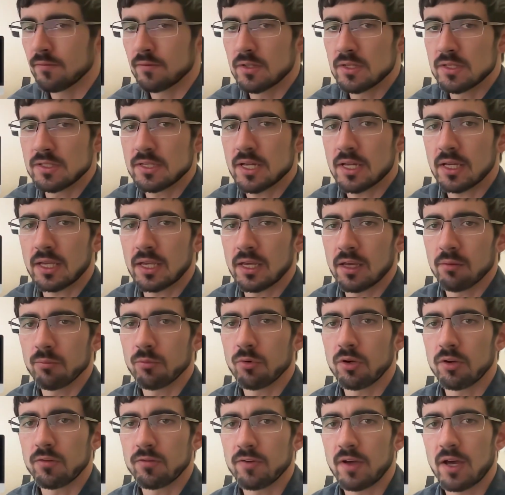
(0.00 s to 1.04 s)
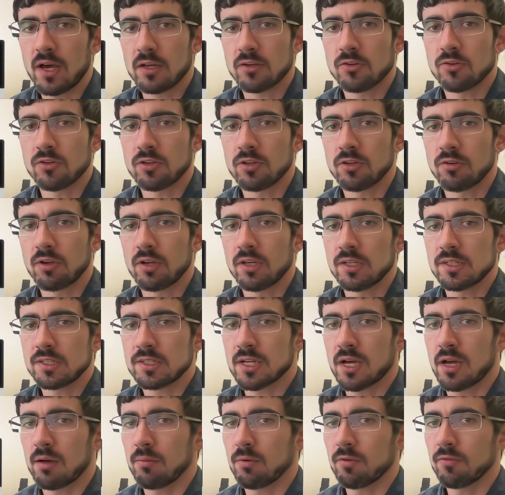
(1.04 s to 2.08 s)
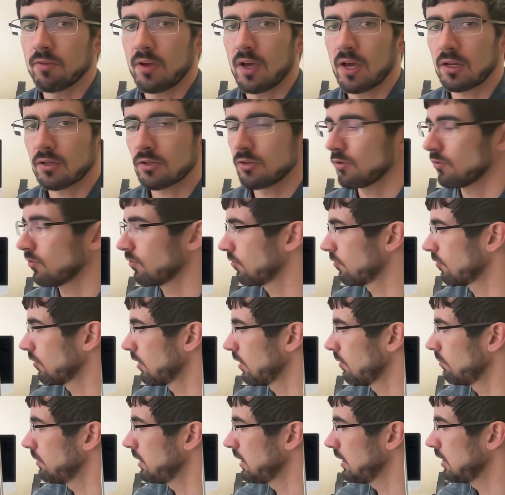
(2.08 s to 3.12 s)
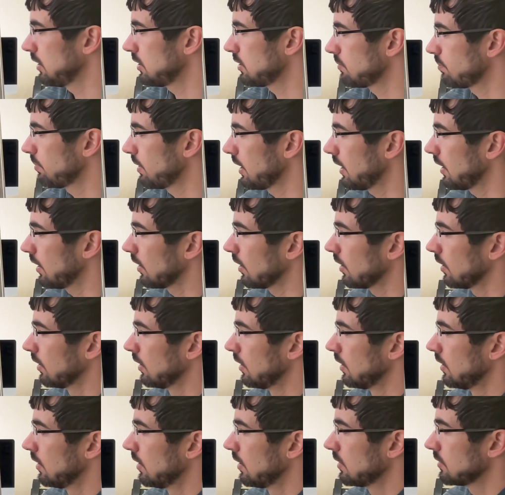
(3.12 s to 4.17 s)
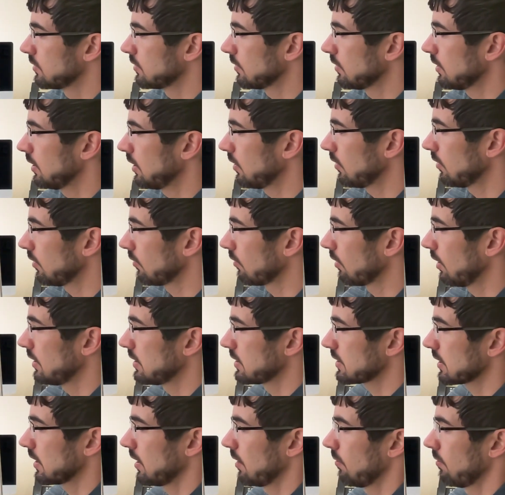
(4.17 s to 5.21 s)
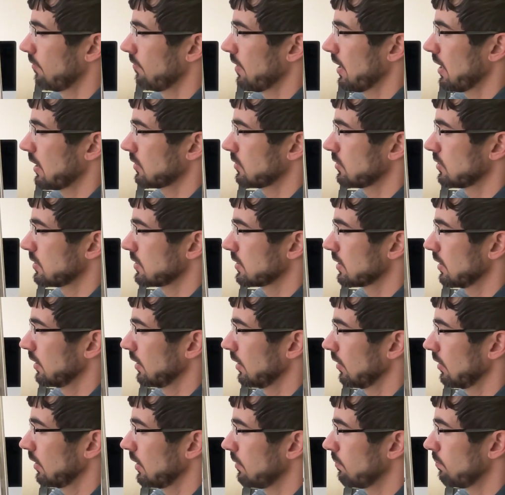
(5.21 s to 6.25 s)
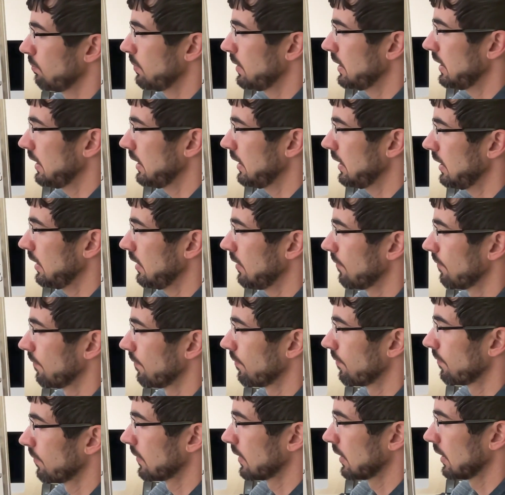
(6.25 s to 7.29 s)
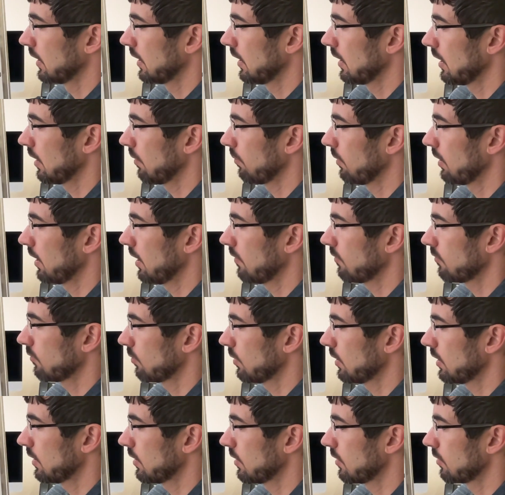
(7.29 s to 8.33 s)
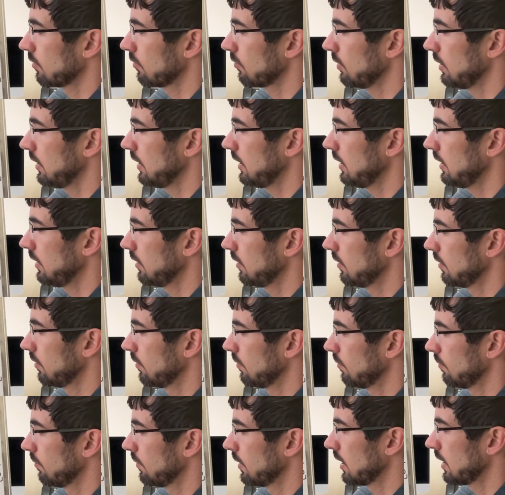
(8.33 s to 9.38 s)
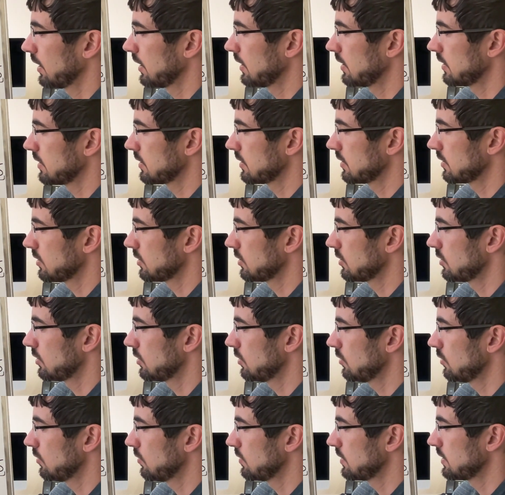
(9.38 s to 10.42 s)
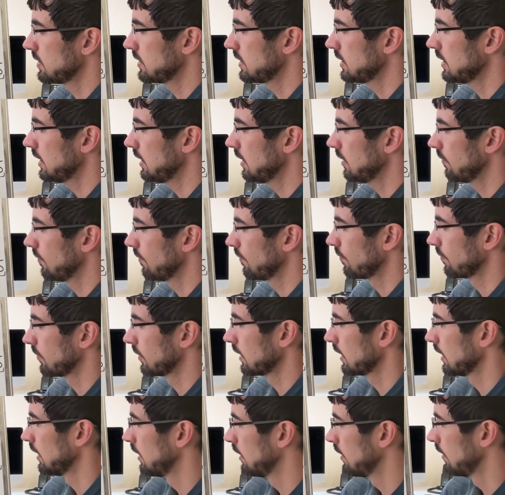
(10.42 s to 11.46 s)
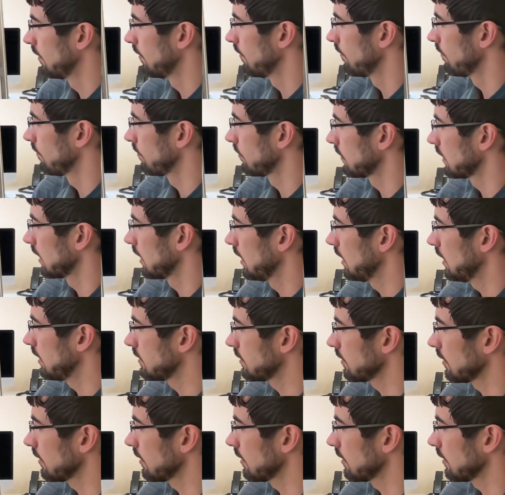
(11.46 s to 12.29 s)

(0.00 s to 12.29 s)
Second, I'm going to factor the greatest common factor from each pair. So here the greatest common factor is clearly b, and I'm left with 3 minus 2c. It's